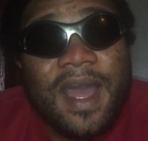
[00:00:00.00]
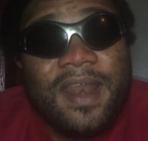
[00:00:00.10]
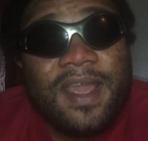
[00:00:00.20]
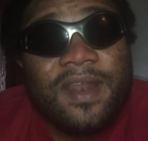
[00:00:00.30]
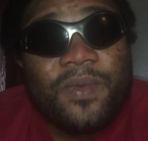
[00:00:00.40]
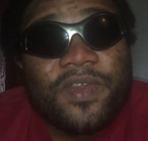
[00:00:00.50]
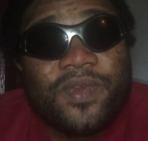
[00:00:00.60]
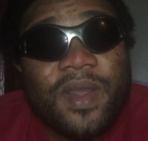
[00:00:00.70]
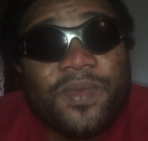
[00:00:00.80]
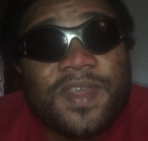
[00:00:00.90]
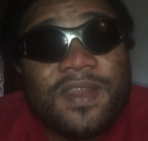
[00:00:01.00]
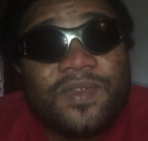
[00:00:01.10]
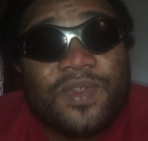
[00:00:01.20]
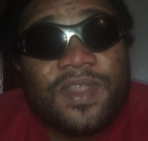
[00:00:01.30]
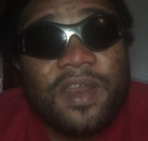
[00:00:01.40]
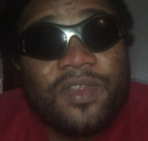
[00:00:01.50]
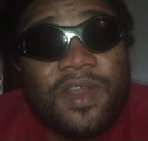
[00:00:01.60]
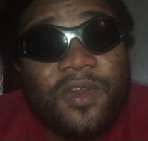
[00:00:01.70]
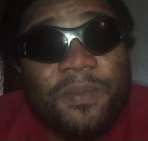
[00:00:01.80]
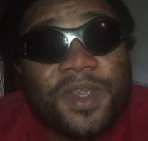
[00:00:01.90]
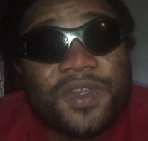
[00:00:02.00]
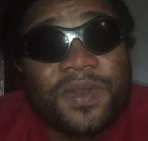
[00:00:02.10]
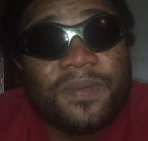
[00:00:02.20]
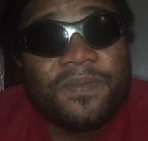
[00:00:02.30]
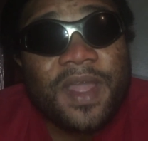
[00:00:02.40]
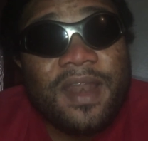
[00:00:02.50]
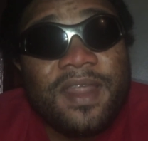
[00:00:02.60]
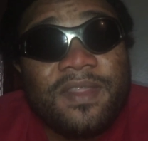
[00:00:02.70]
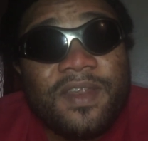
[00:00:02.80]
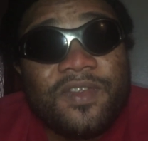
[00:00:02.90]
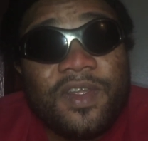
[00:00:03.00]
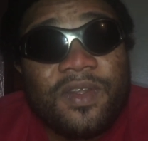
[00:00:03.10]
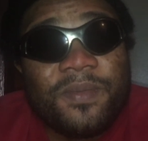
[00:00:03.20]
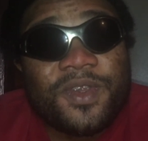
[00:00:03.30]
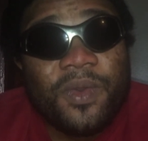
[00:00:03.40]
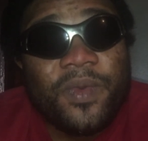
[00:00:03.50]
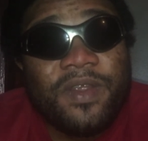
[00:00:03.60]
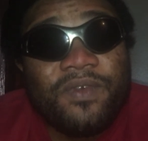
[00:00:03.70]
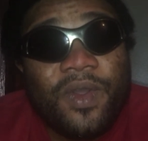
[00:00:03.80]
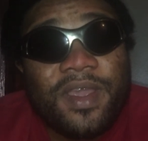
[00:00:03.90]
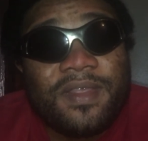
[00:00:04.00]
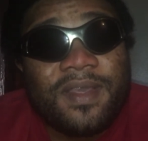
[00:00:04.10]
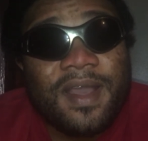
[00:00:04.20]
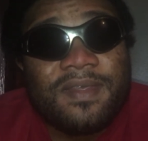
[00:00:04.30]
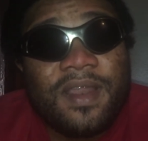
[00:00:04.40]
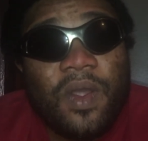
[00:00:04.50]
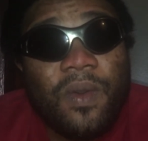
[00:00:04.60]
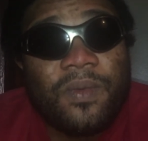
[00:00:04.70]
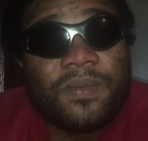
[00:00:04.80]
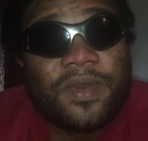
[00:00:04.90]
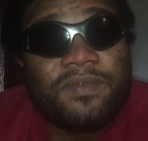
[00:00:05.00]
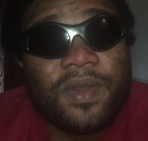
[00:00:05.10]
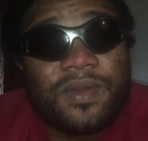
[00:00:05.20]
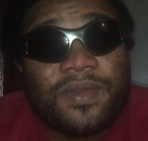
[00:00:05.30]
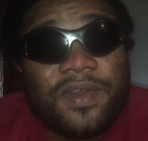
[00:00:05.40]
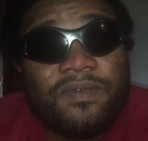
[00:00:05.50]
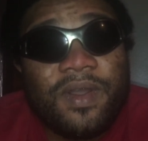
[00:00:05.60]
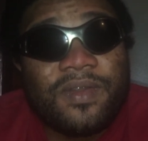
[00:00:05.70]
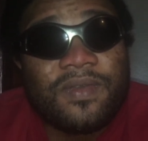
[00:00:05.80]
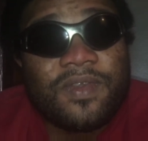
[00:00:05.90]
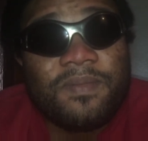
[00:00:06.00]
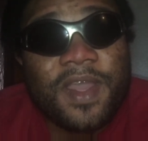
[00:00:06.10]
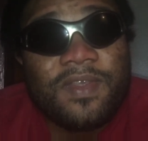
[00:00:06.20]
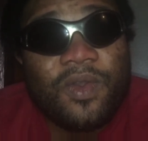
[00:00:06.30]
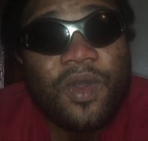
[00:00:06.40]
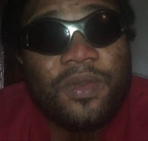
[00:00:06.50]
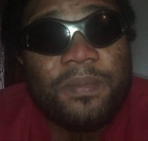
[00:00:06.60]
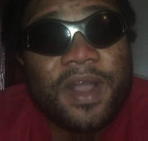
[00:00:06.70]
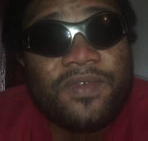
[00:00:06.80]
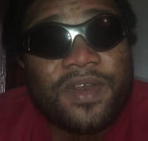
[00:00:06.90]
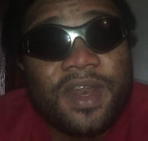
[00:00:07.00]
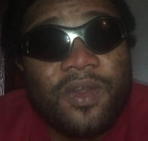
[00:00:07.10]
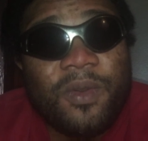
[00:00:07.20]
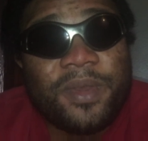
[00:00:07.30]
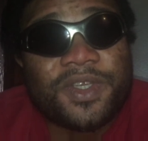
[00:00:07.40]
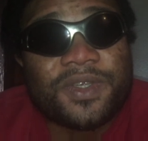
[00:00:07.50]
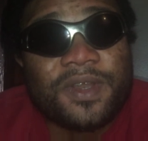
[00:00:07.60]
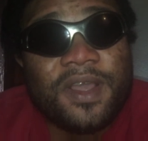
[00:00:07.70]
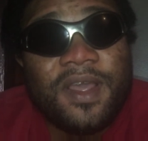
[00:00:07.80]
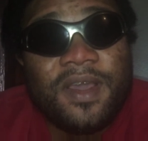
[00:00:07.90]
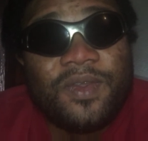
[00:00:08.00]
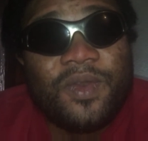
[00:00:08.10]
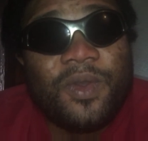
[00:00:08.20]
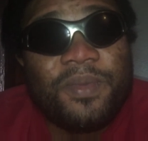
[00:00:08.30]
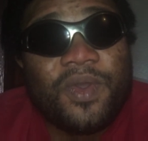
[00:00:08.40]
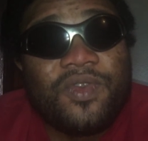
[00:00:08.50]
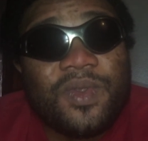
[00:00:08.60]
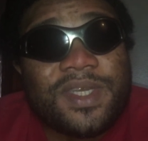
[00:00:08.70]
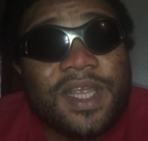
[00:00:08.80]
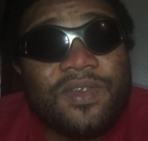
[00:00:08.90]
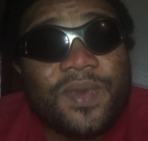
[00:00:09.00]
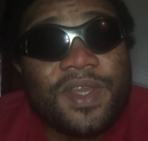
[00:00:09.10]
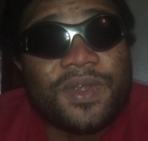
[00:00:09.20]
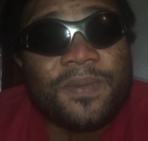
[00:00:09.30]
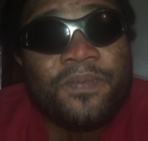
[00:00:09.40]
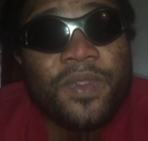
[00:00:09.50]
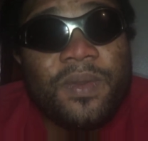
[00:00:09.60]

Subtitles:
At the end, Questura will send it to the Territorial Commission, and then Territorial Commission will revoke it and say, no, revoked, revoked. Sometimes they call you back for another commission, you know, because you change region.